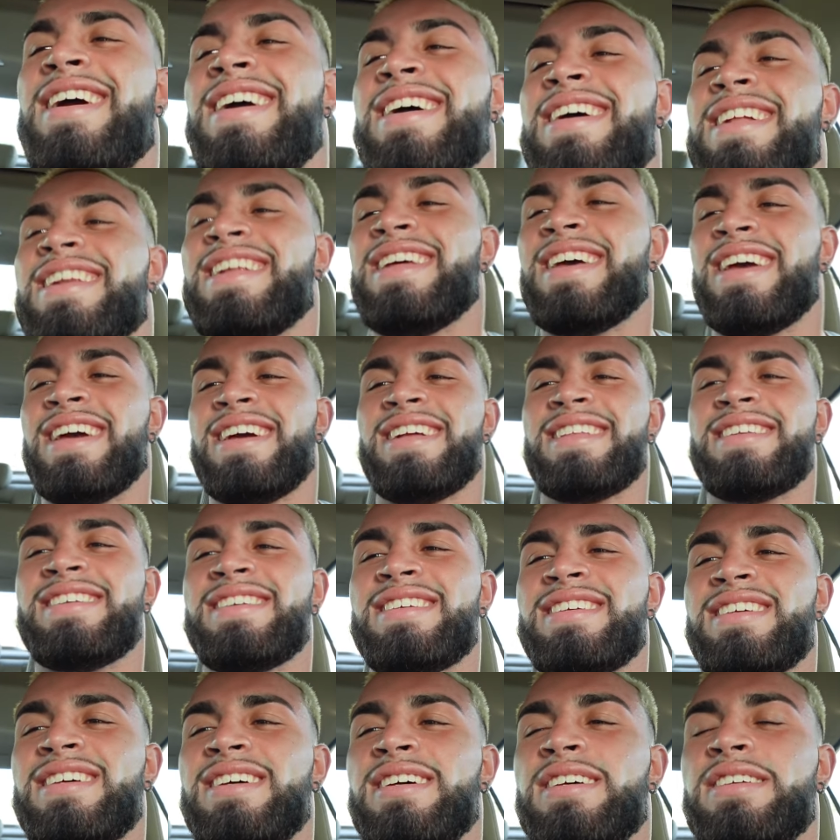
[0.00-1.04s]
and
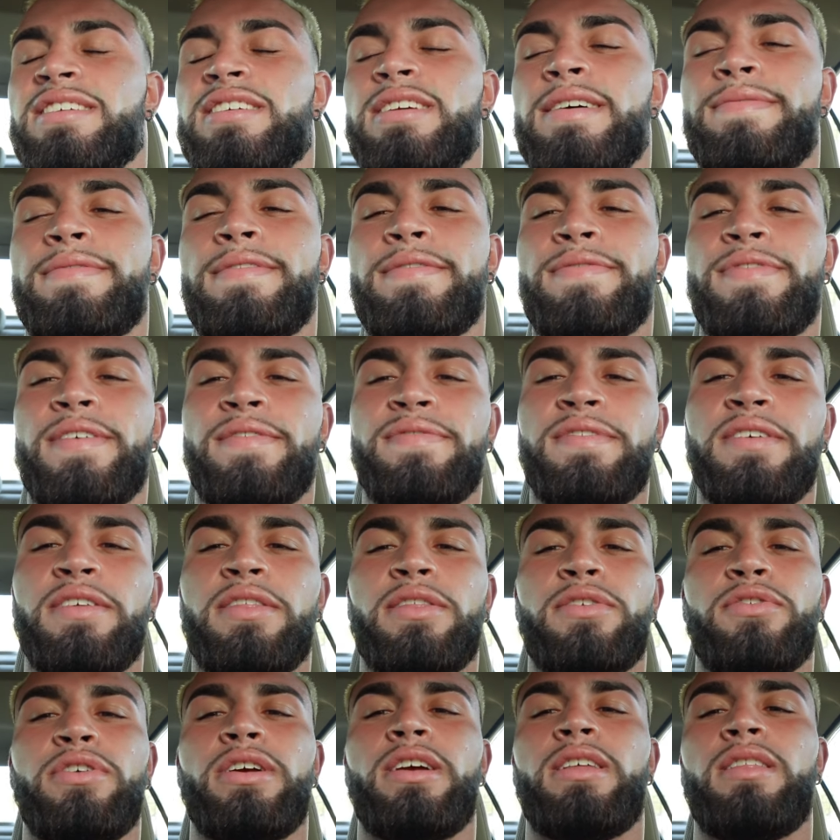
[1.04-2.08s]
it's
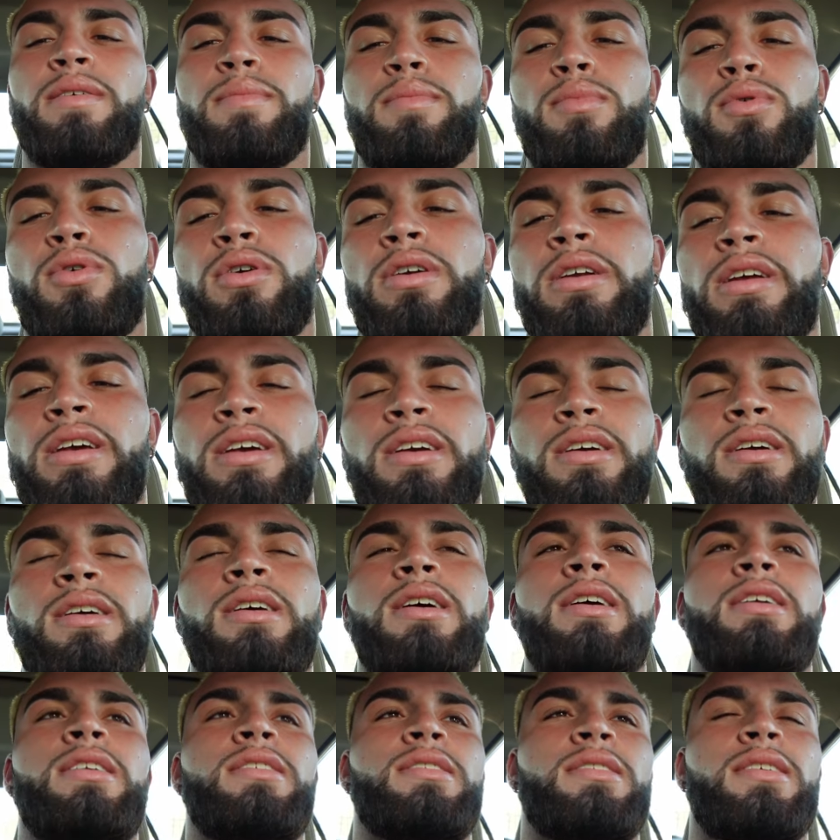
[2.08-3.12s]
7:53 in the morning.
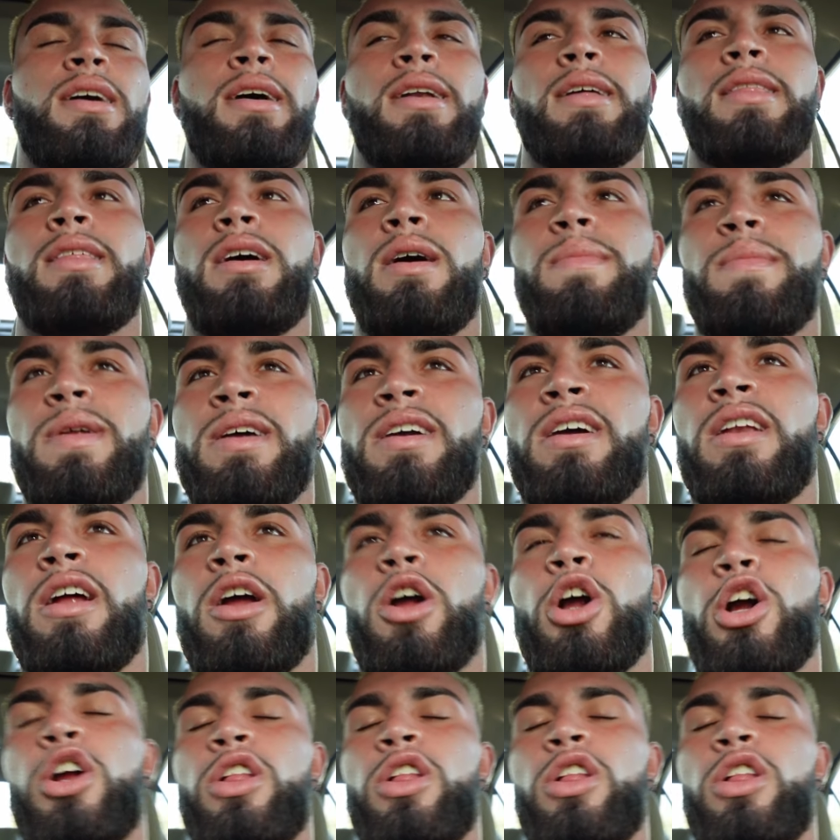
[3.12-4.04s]
I decided that I'm gonna get an